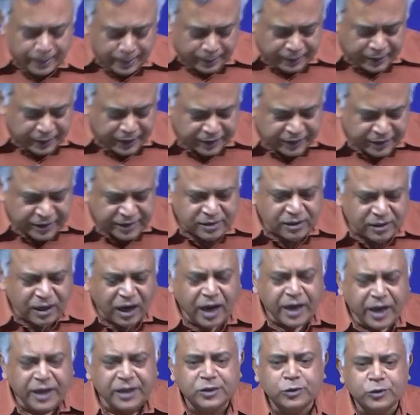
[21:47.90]
the
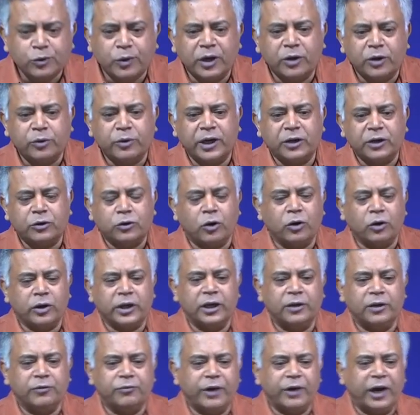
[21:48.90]
size what we are
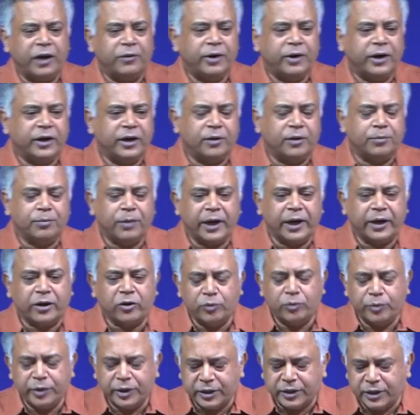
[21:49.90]
talking 500
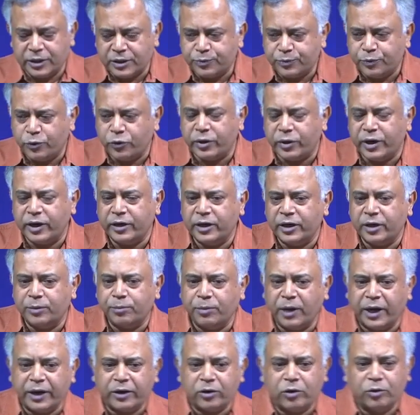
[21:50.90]
micrometers, 400
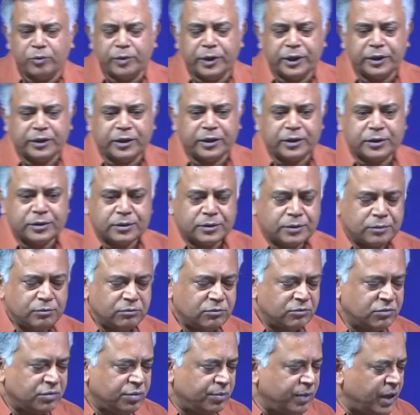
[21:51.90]
micrometers,
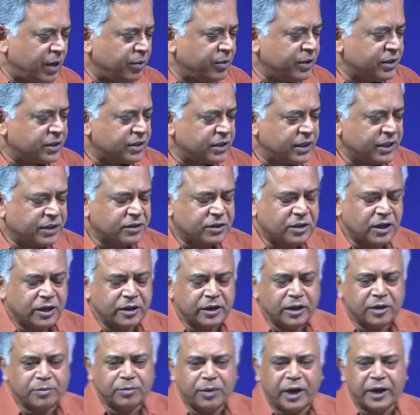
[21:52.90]
maybe
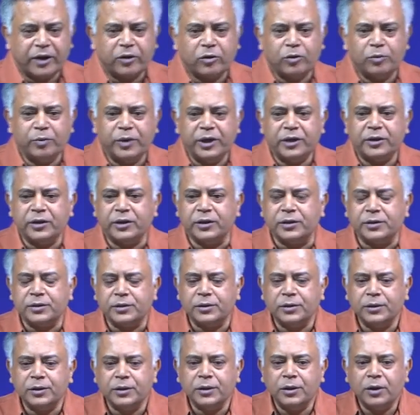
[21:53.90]
600 micrometers.
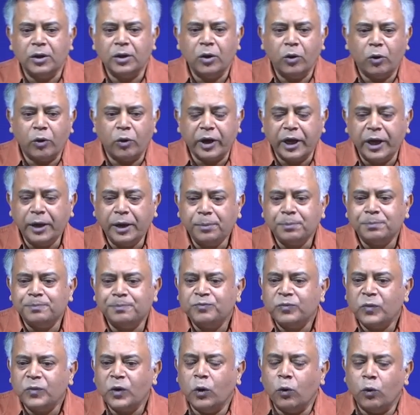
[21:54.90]
Okay.
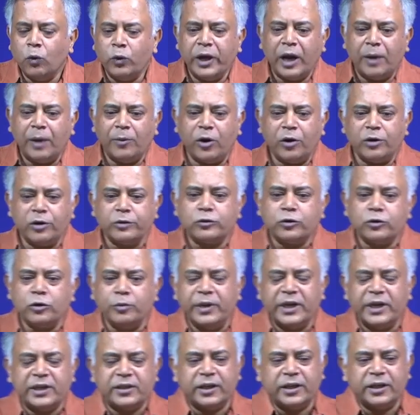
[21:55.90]
We have also
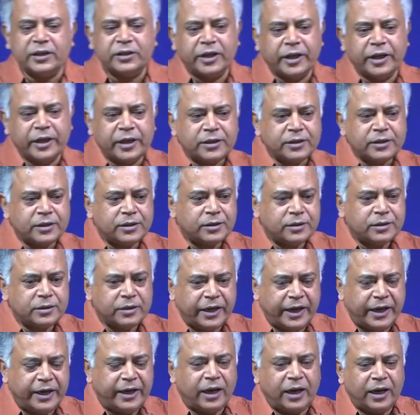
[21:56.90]
measured this
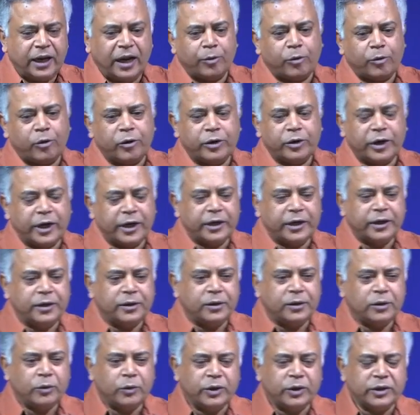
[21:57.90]
in a laboratory
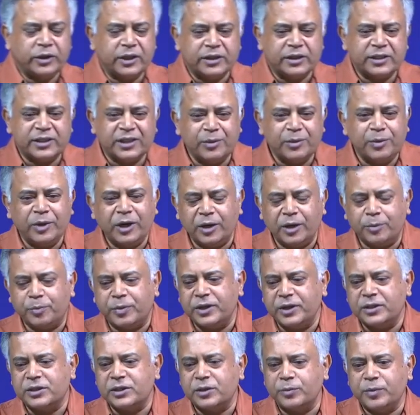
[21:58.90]
with the similar
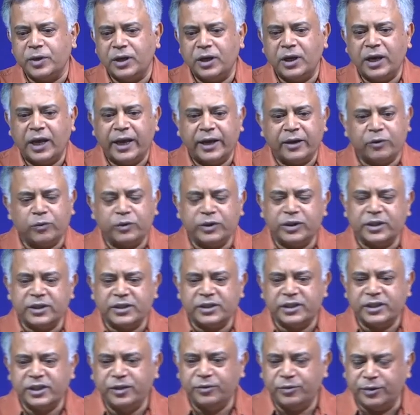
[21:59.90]
principle like with the
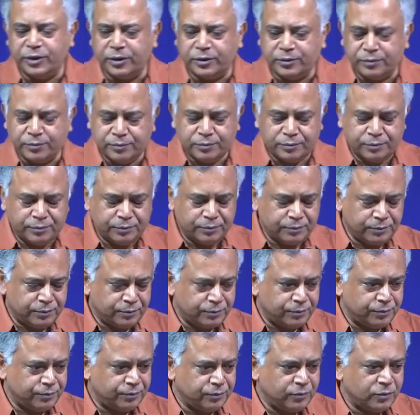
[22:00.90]
sieving.
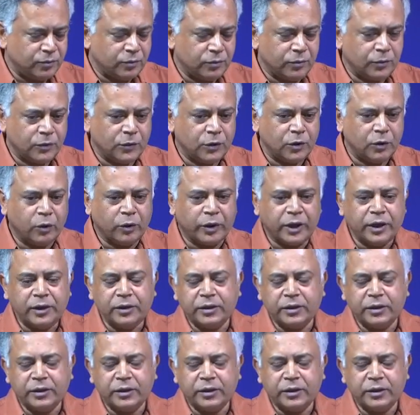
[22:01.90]
Okay.